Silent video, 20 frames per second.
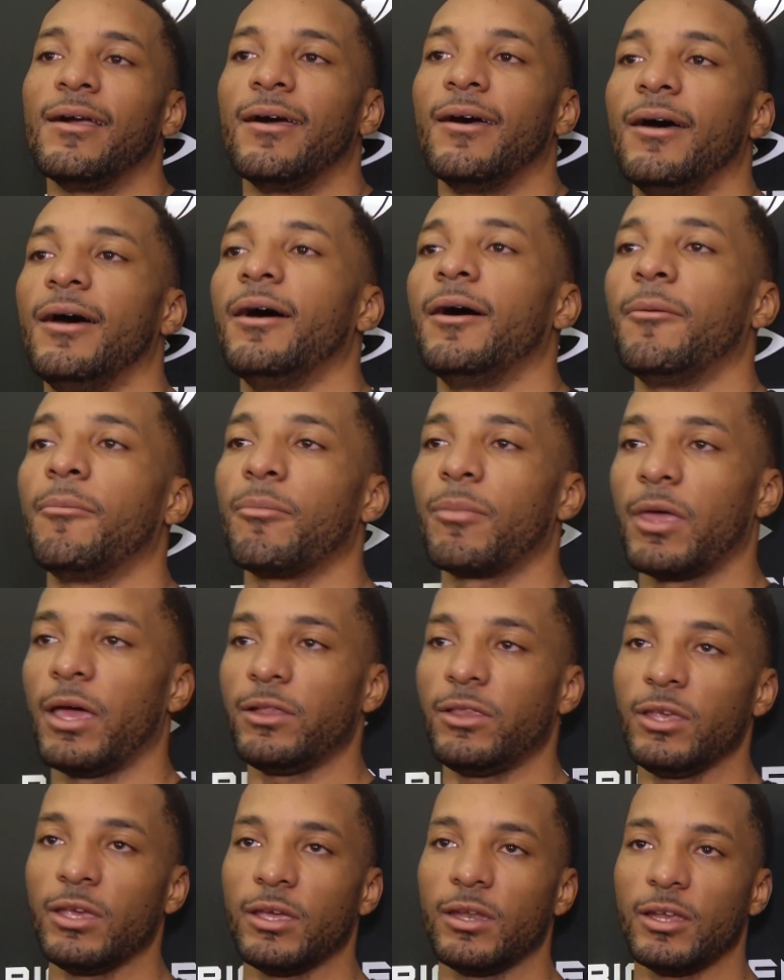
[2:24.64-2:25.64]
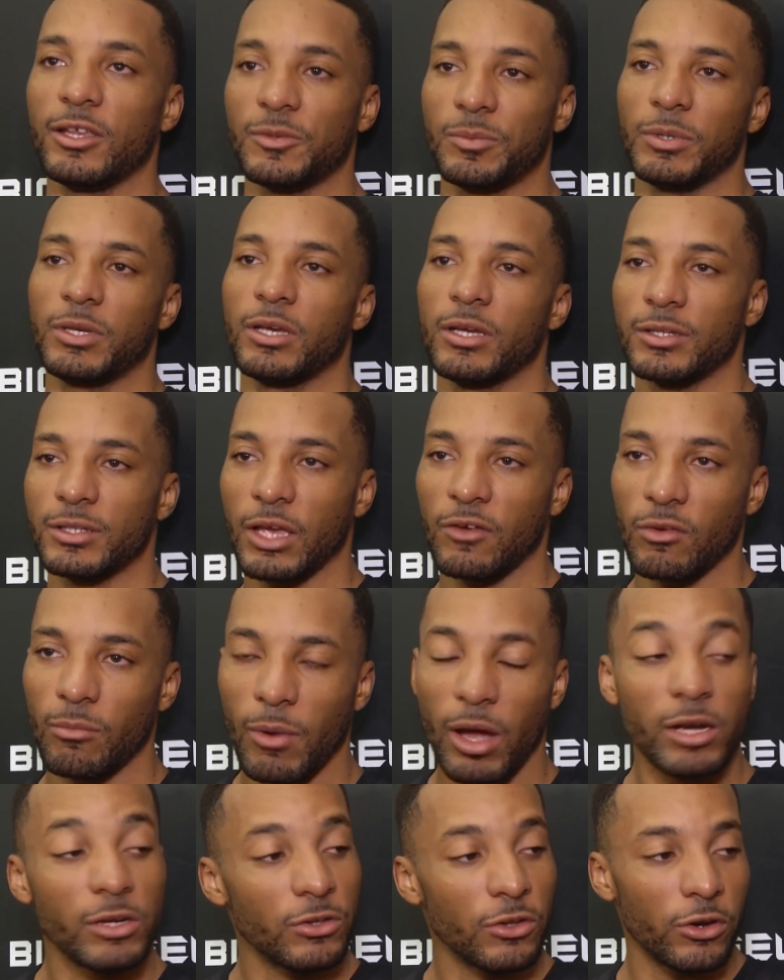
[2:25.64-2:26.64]
I think it is because
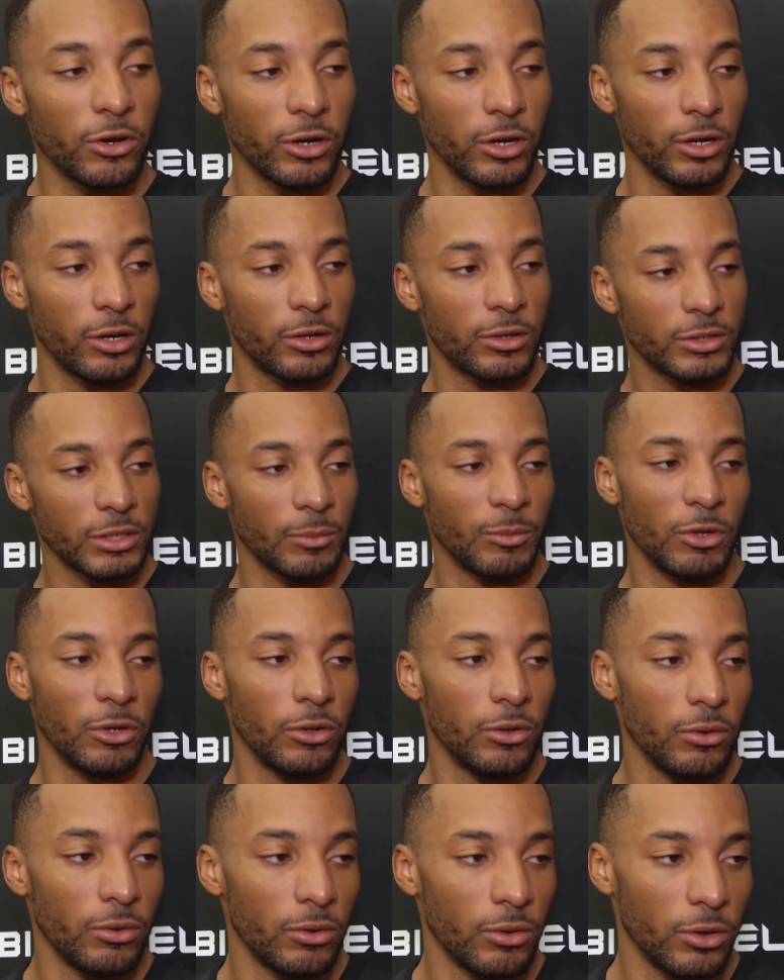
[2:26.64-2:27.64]
everybody's learning something new.